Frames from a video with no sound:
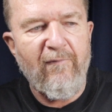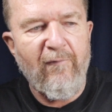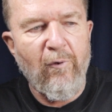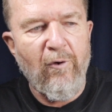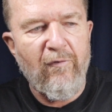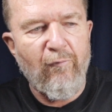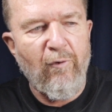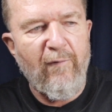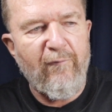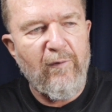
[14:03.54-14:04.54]
and forth
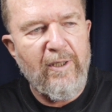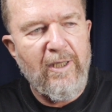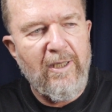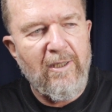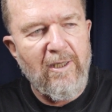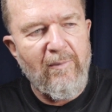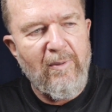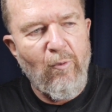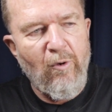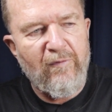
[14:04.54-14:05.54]
roughly a little
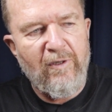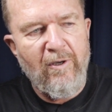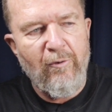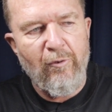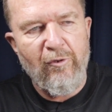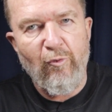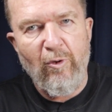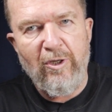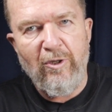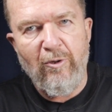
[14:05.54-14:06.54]
bit more than
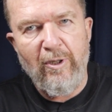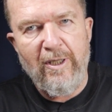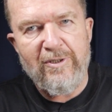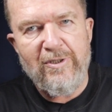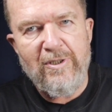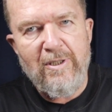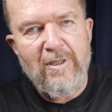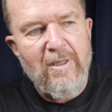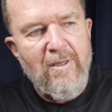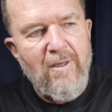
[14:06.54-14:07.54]
120 degrees,
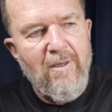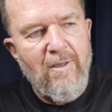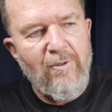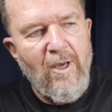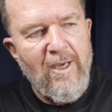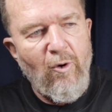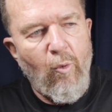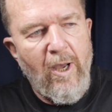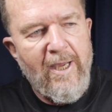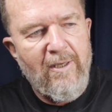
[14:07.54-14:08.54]
uh, not
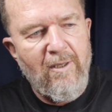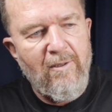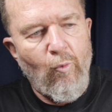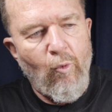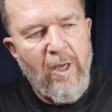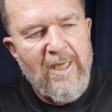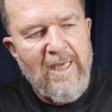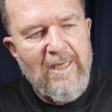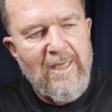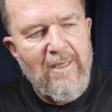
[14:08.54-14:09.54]
quite
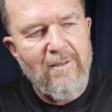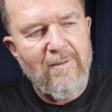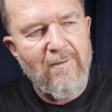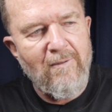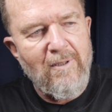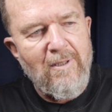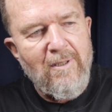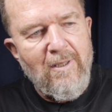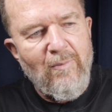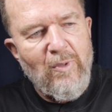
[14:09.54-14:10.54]
180.
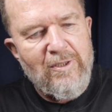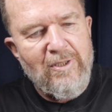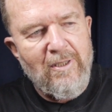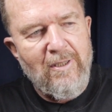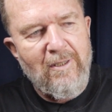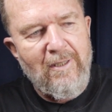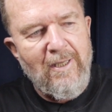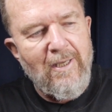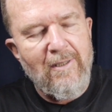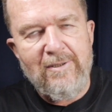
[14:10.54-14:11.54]
But uh,
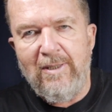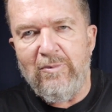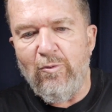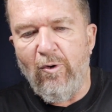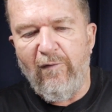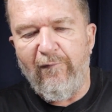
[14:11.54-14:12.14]
yeah, it seems to work